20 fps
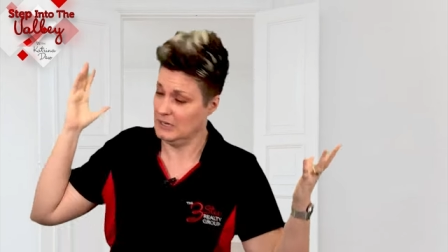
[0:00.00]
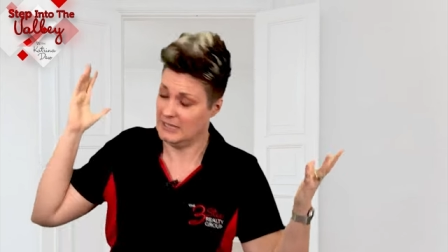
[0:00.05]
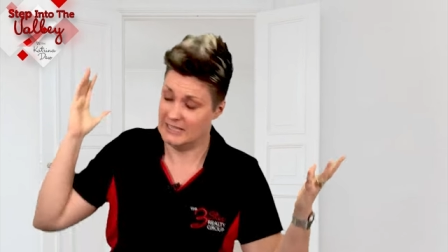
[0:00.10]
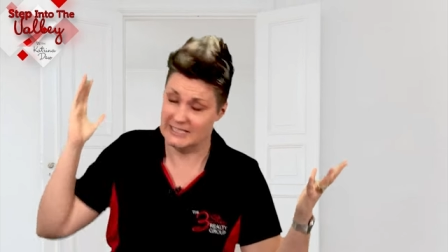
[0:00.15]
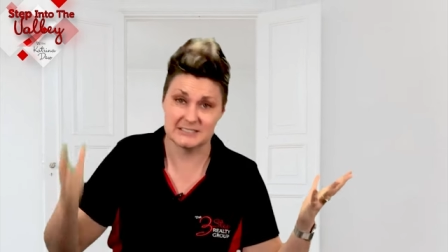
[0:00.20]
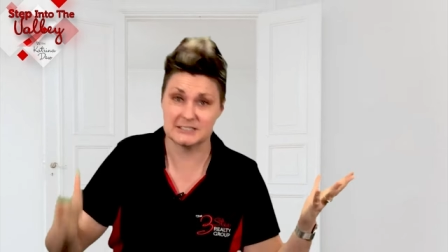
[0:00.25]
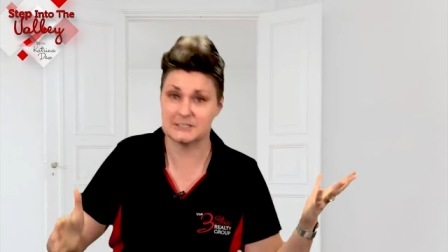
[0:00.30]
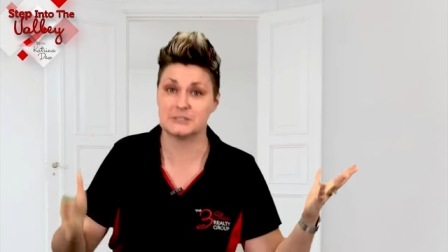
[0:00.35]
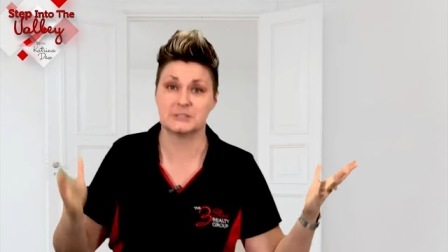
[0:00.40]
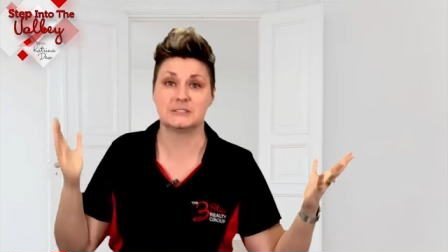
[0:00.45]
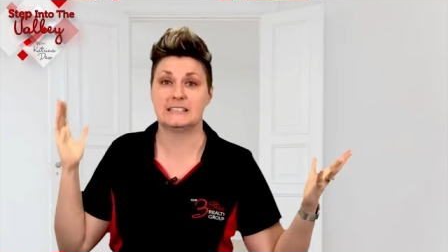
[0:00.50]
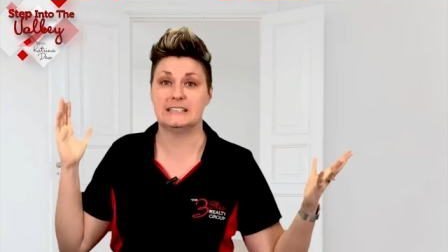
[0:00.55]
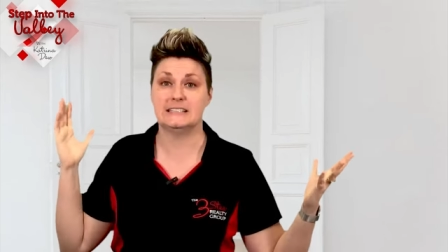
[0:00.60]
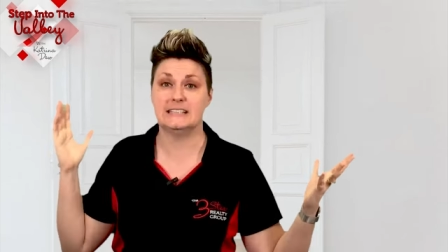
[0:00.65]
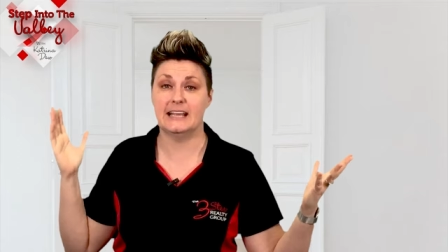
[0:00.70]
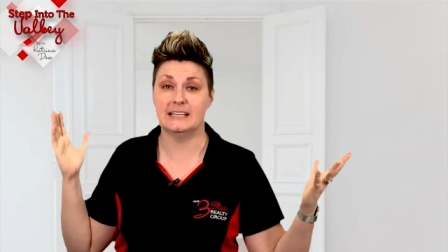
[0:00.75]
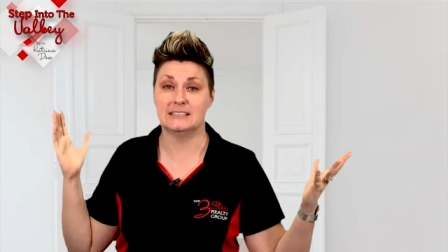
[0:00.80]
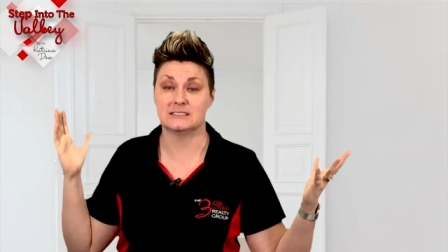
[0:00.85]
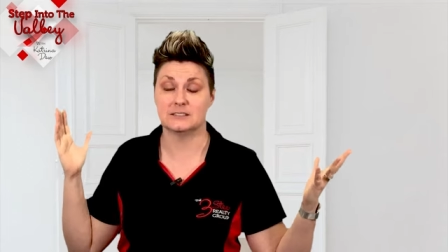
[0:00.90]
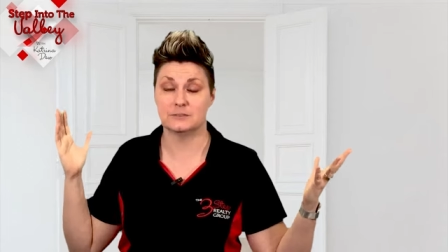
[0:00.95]
is thirty
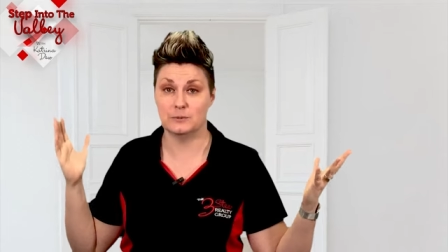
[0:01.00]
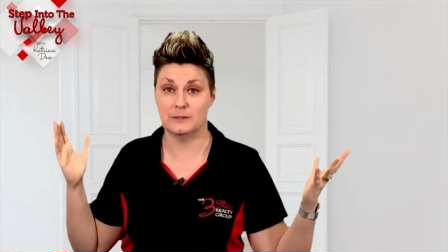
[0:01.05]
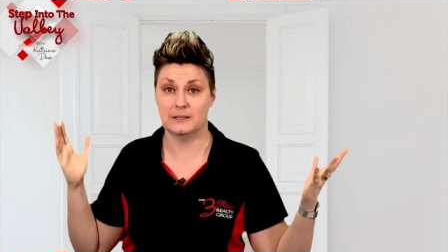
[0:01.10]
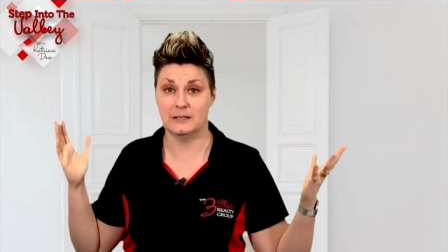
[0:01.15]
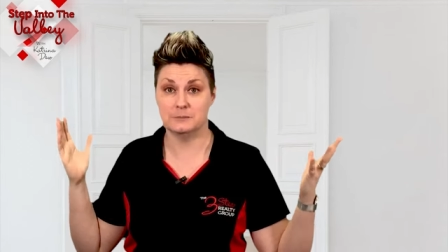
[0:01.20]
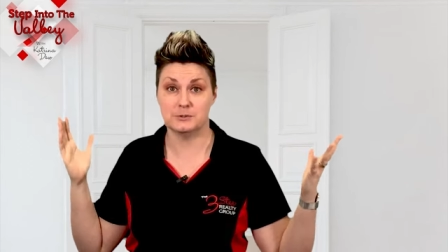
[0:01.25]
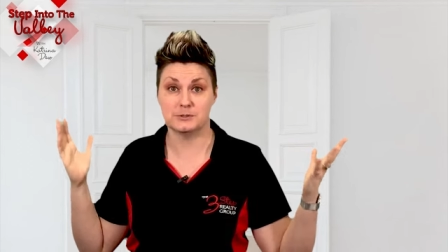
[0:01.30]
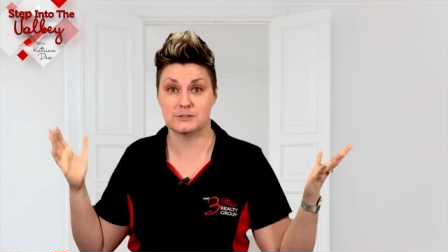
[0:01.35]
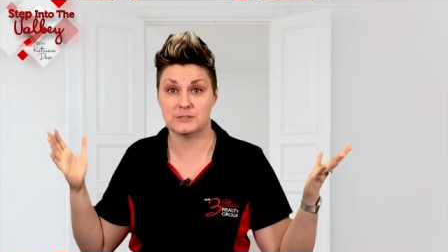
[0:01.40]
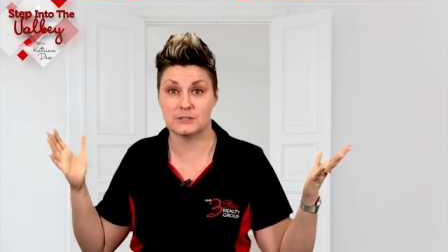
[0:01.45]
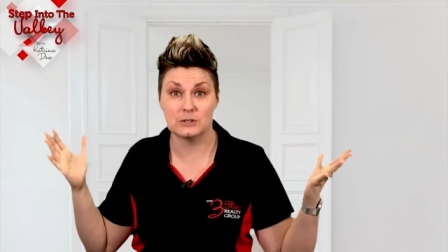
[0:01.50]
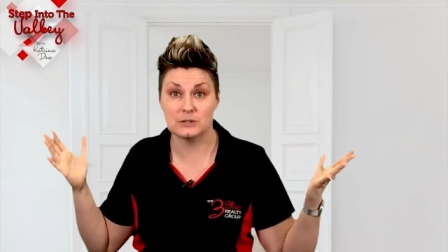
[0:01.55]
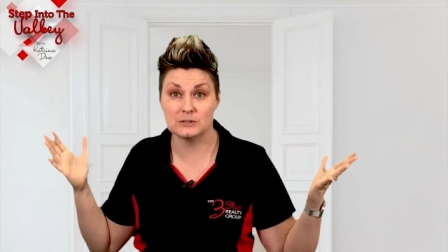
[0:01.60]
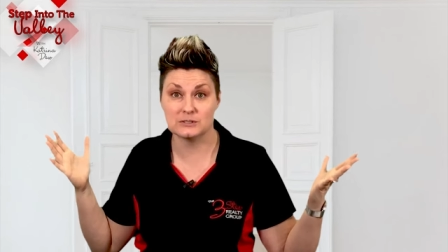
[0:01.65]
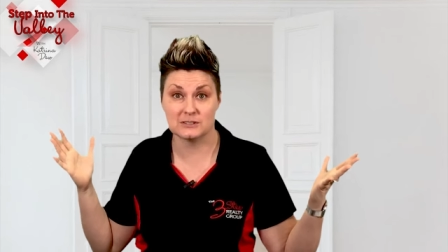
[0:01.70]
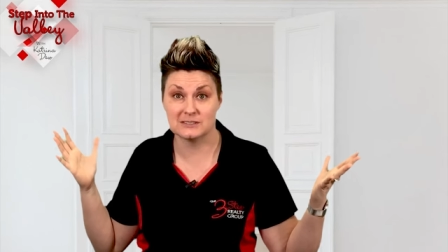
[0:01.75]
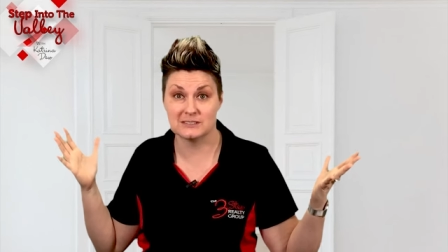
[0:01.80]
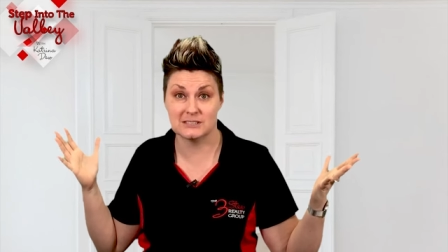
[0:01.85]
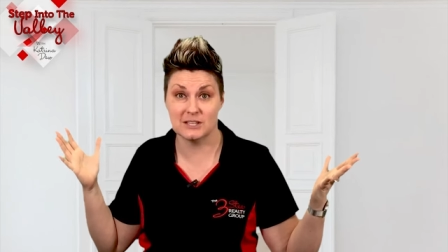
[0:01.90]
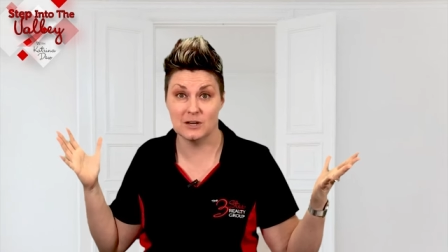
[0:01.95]
days of when I'm supposed to close
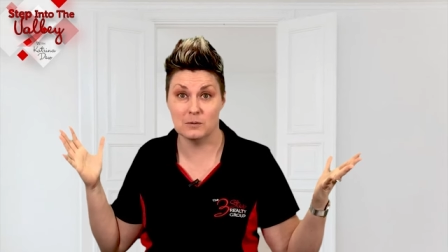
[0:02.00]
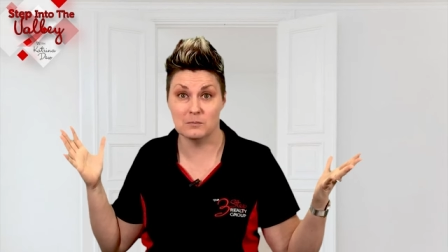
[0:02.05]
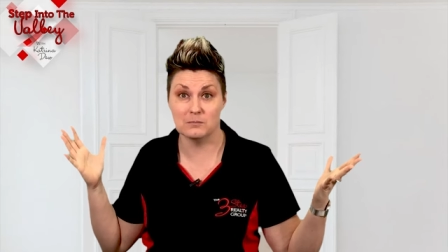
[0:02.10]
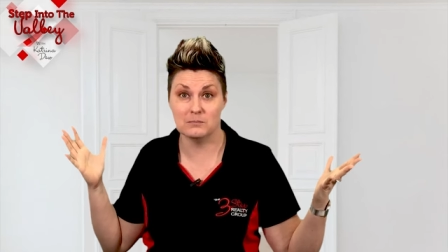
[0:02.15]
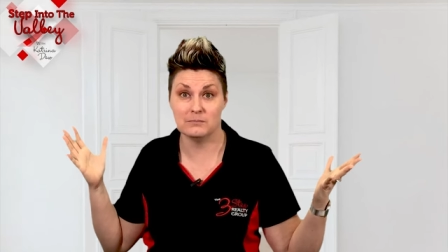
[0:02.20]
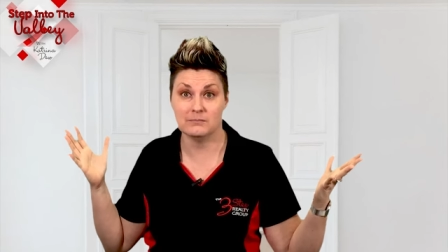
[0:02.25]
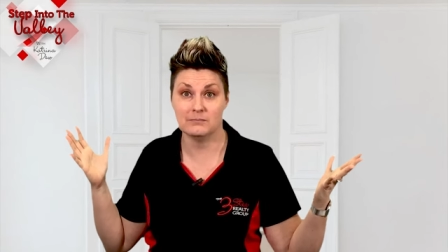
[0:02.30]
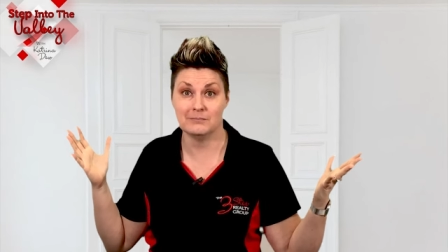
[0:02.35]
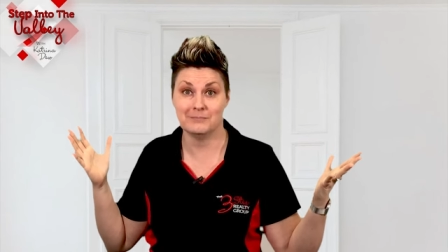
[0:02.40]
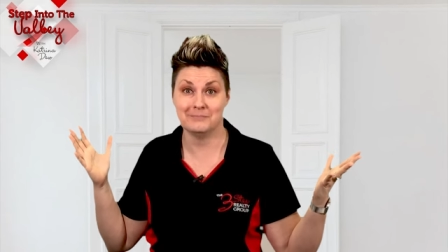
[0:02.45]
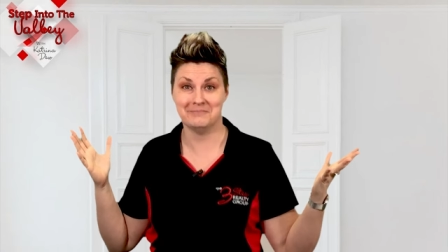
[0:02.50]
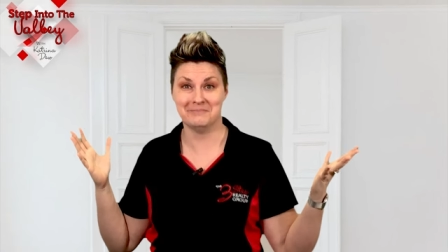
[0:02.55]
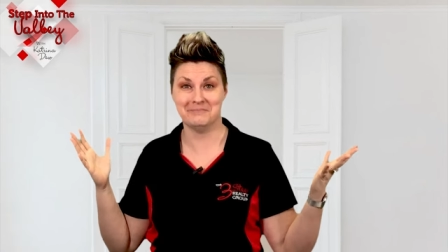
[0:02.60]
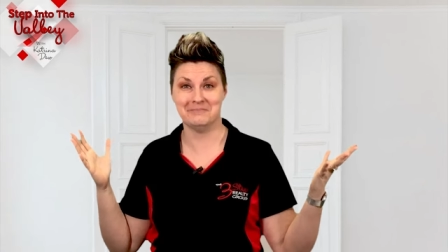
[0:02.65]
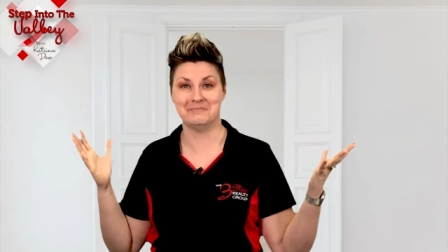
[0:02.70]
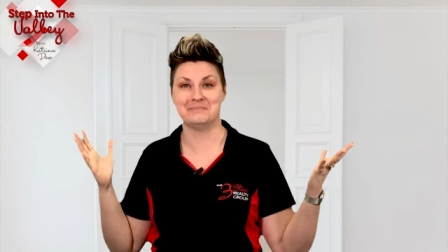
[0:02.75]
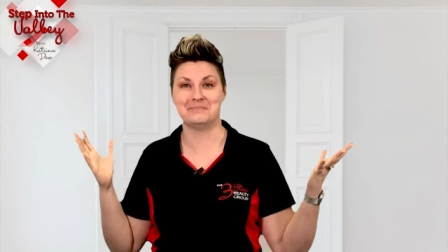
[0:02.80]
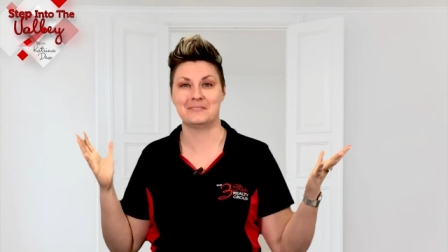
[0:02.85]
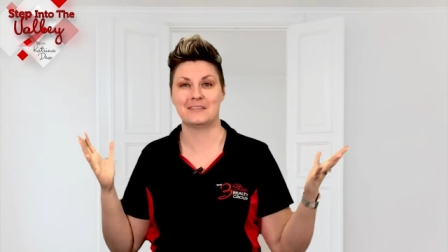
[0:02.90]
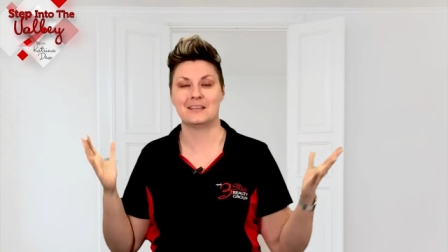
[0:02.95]
on this home.
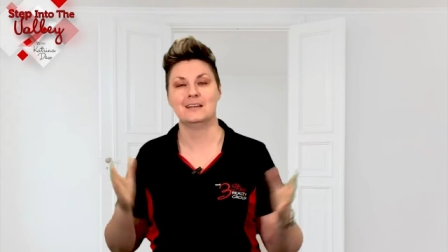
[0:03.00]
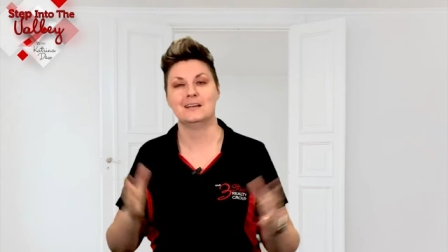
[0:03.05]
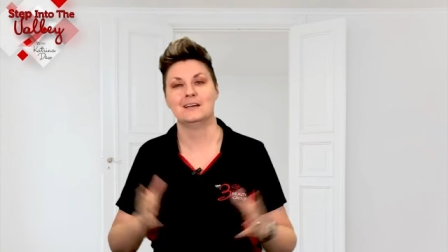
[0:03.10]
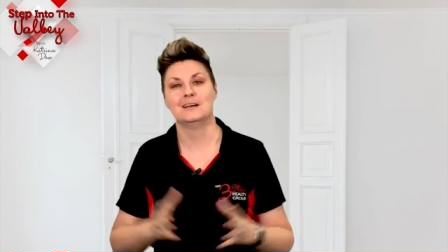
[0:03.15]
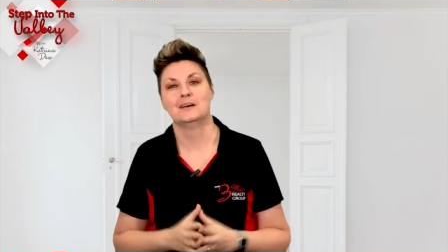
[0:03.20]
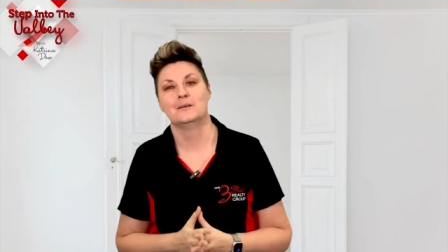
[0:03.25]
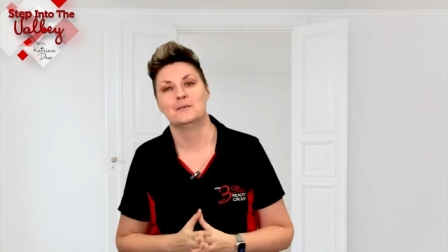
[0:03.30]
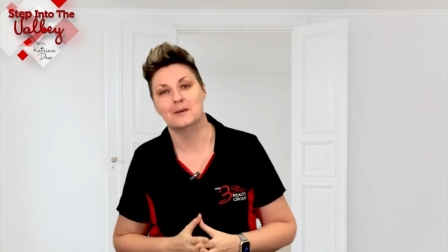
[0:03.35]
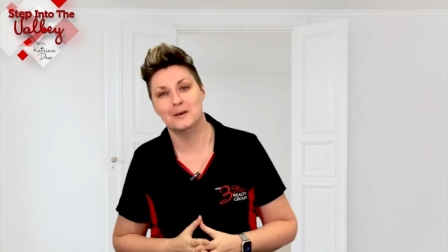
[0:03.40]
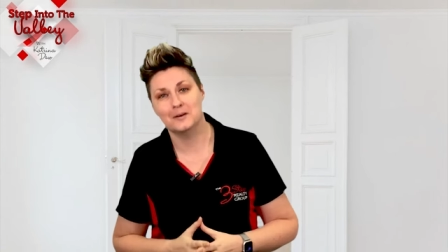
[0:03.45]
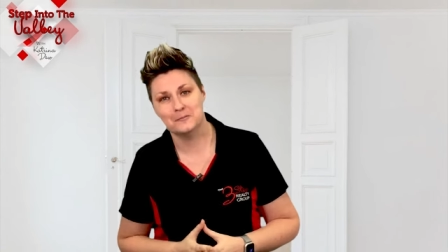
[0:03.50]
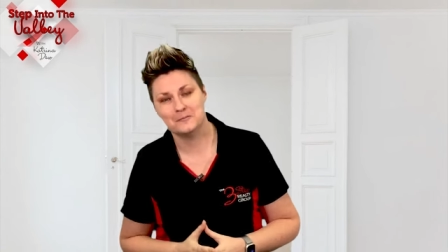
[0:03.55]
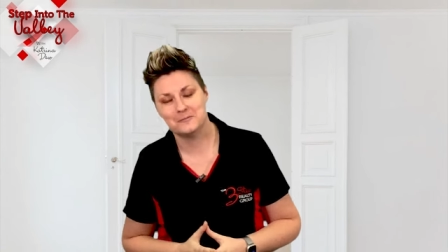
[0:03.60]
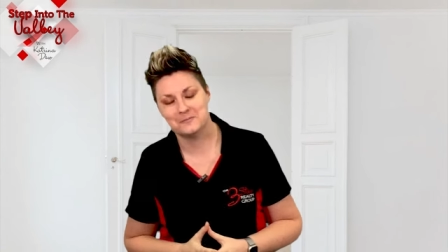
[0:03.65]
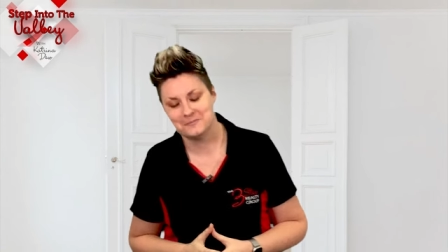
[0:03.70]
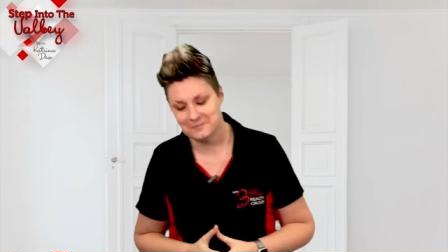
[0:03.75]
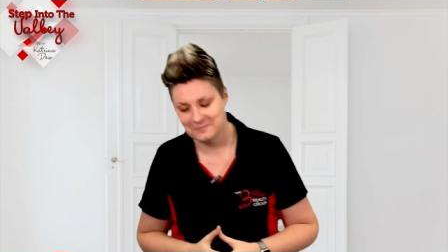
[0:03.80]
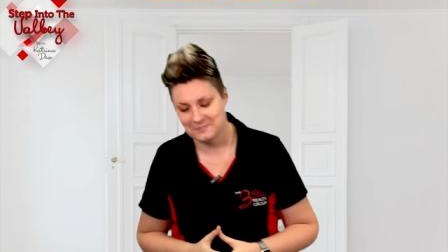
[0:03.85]
Well,